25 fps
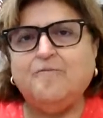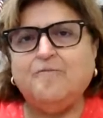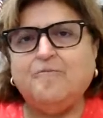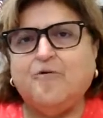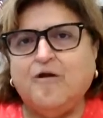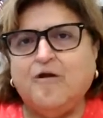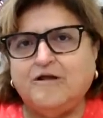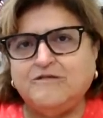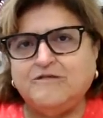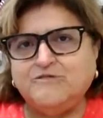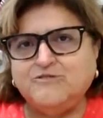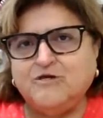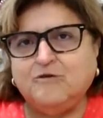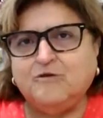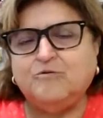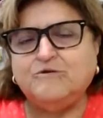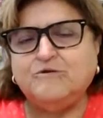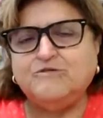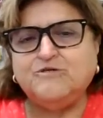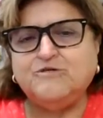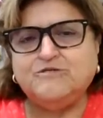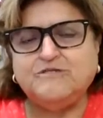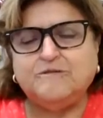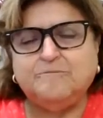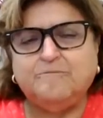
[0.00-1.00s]
project,
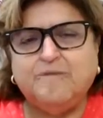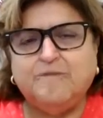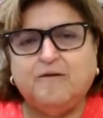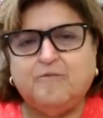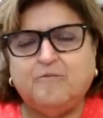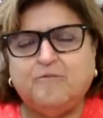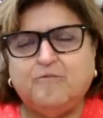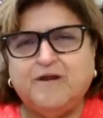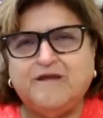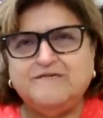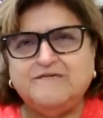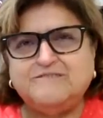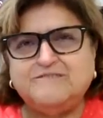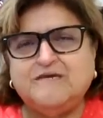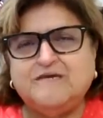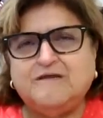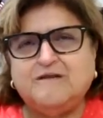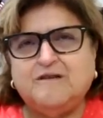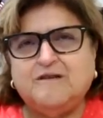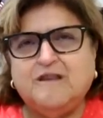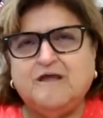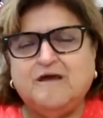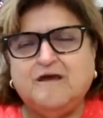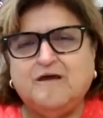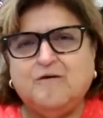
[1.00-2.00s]
which is about
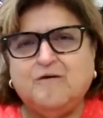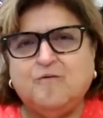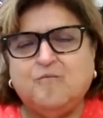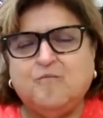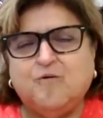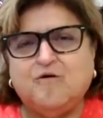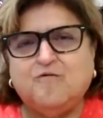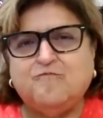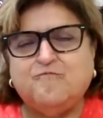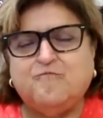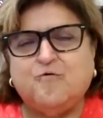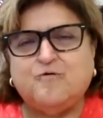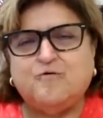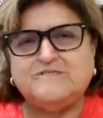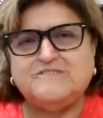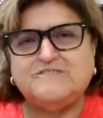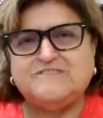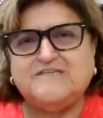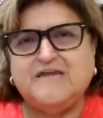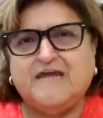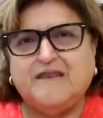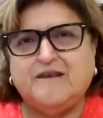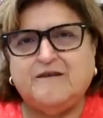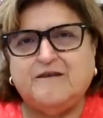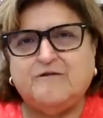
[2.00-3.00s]
raising workforce
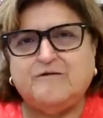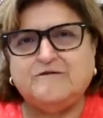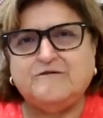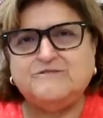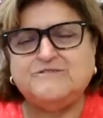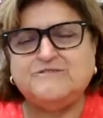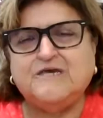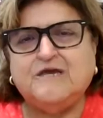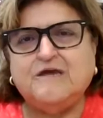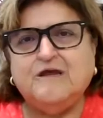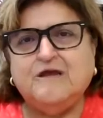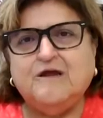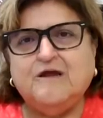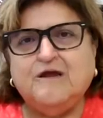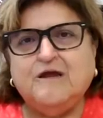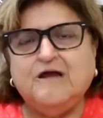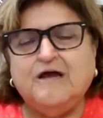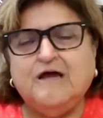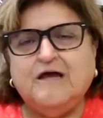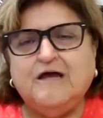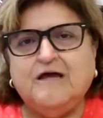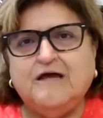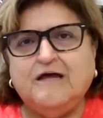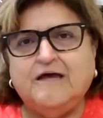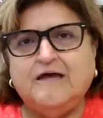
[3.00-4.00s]
standards
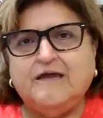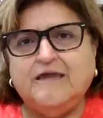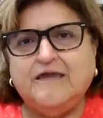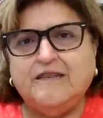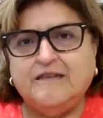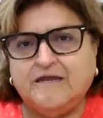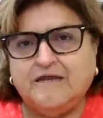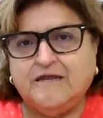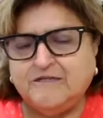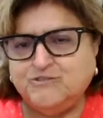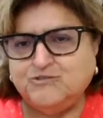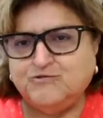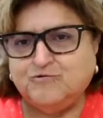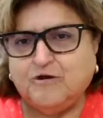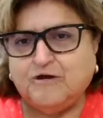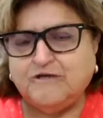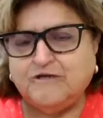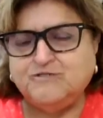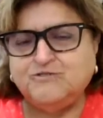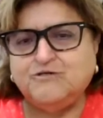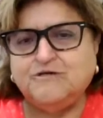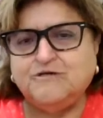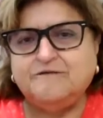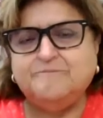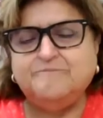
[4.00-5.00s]
in
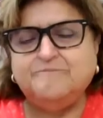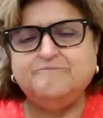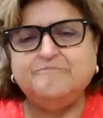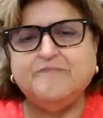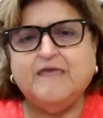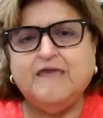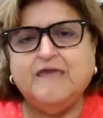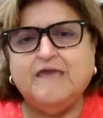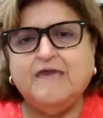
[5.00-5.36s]
construction.